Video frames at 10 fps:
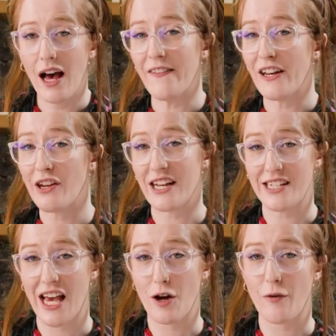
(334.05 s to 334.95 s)
and then you can
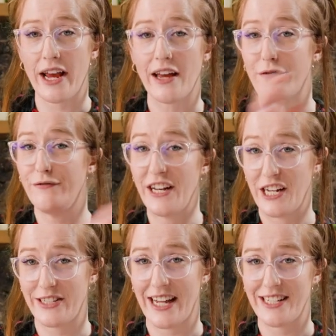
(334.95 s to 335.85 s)
decorate and
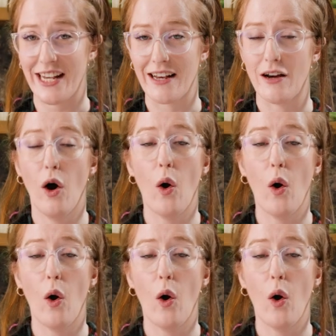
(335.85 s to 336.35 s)
finish setting,